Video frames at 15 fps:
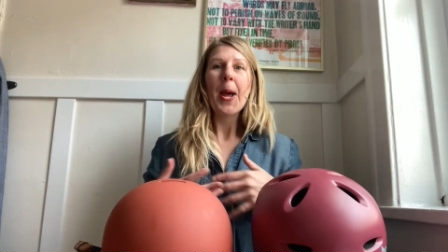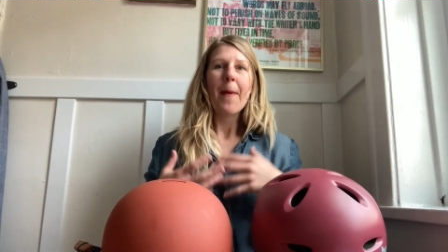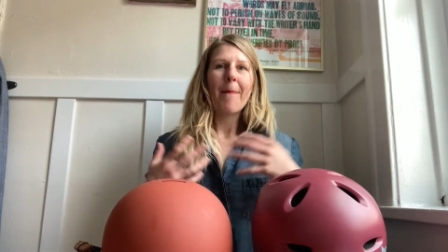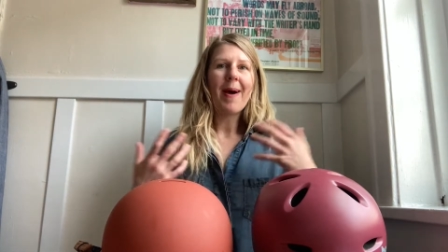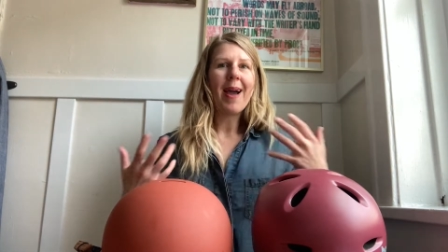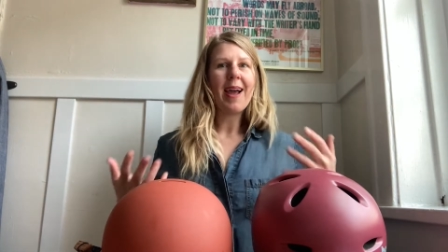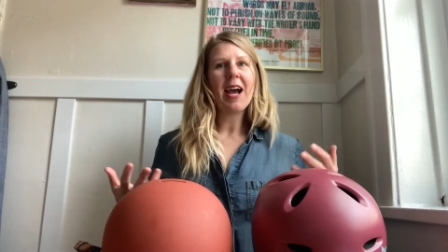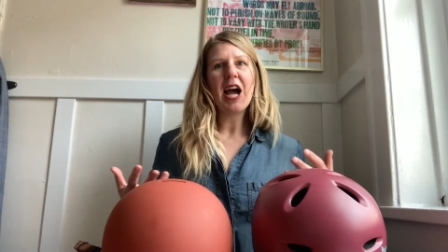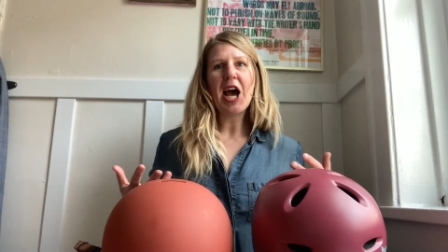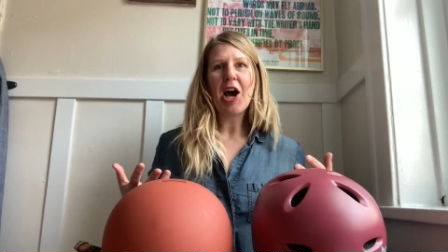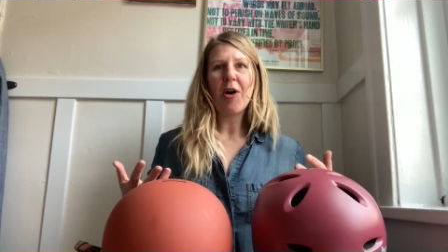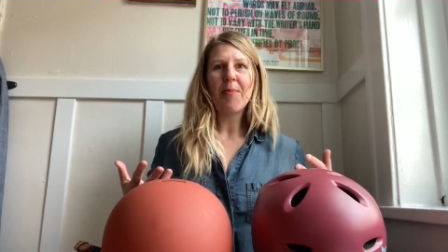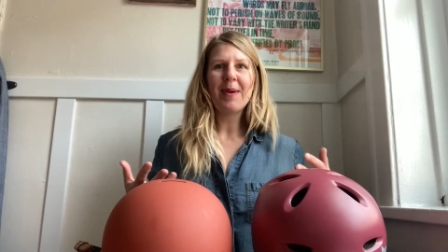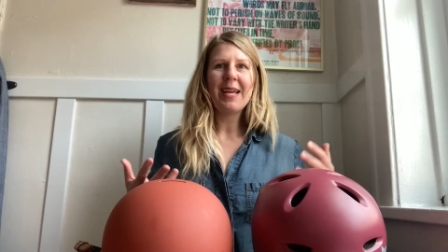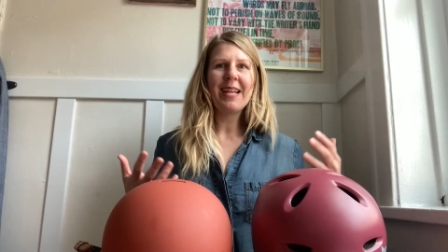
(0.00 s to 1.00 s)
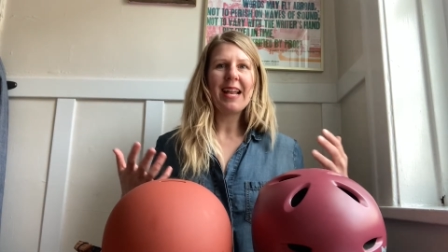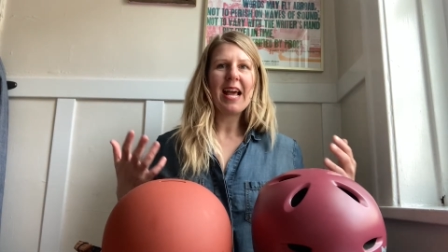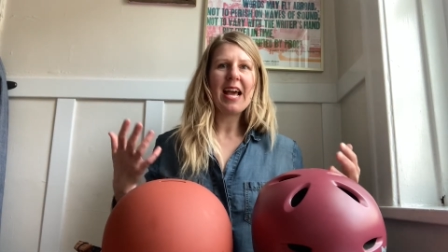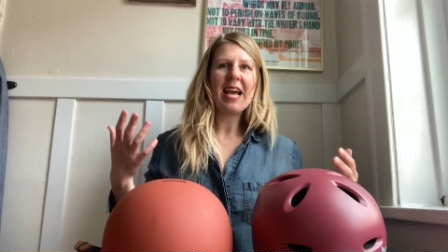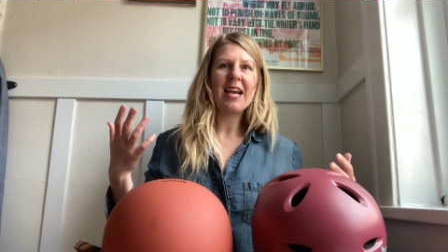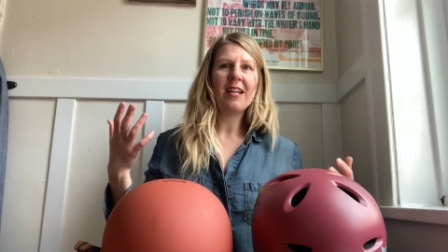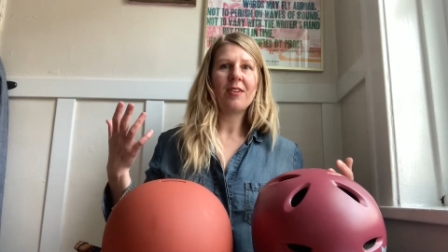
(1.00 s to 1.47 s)
buying a helmet
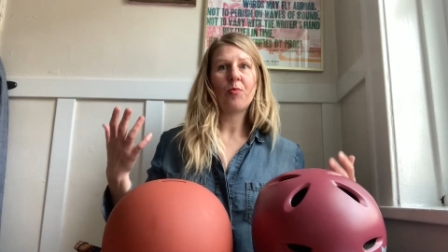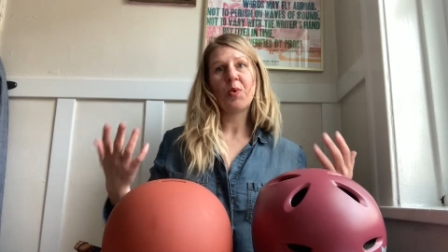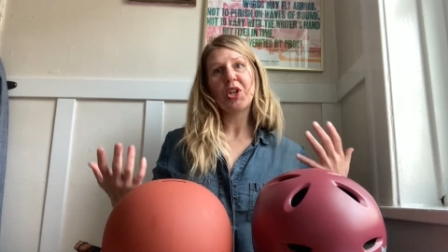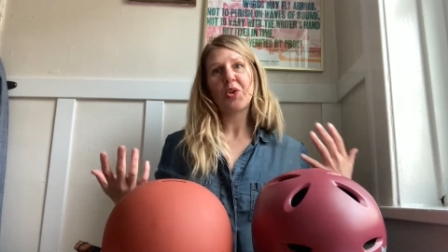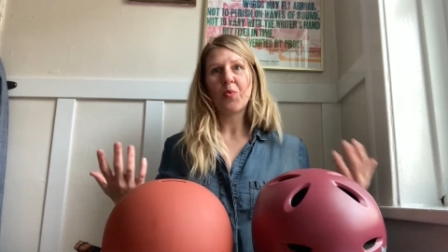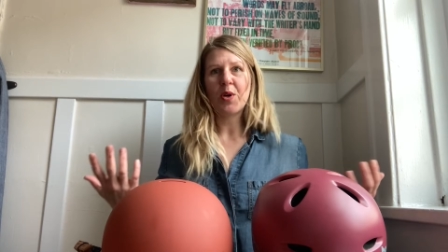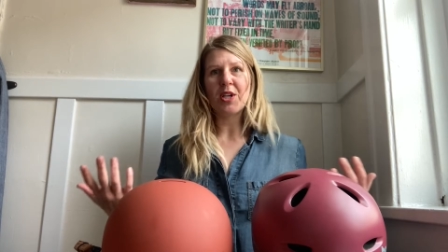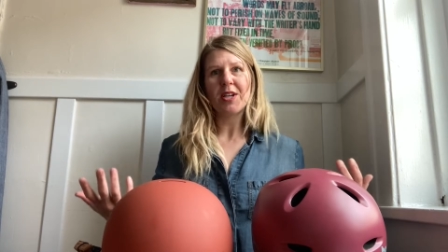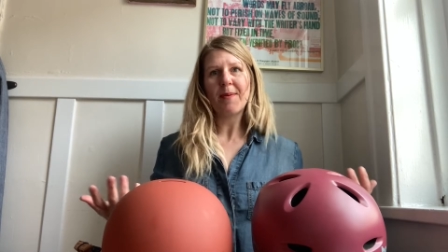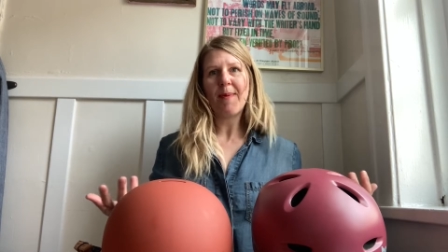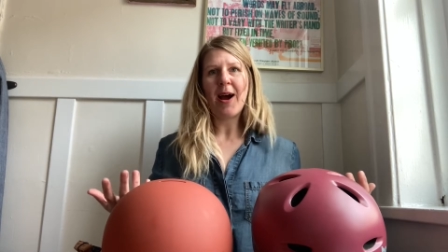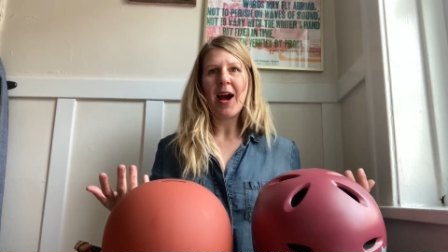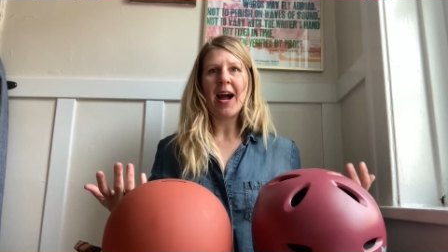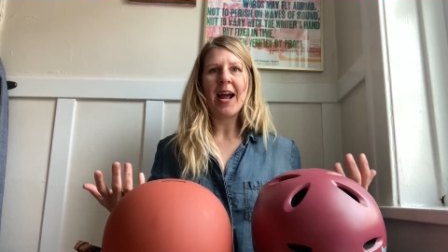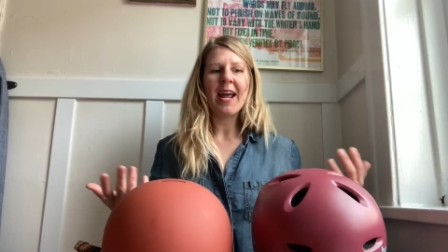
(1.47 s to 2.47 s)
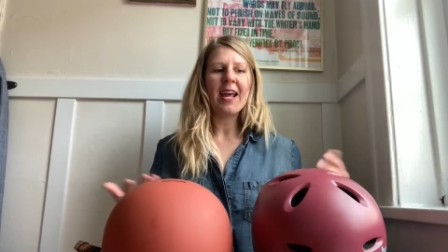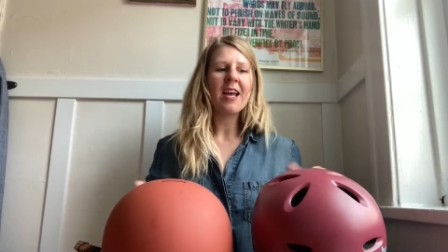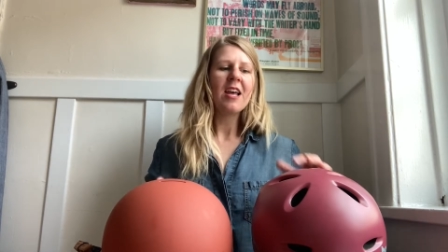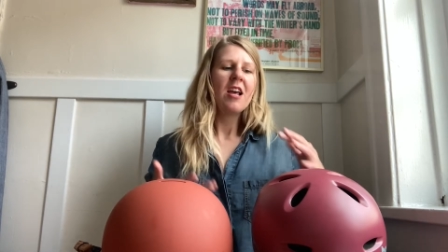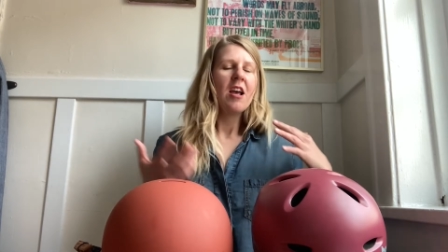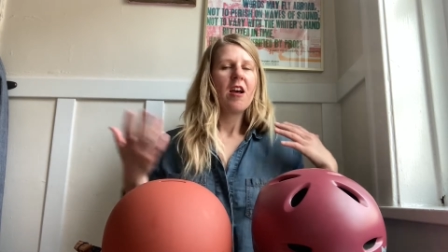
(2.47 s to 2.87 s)
and which one to buy.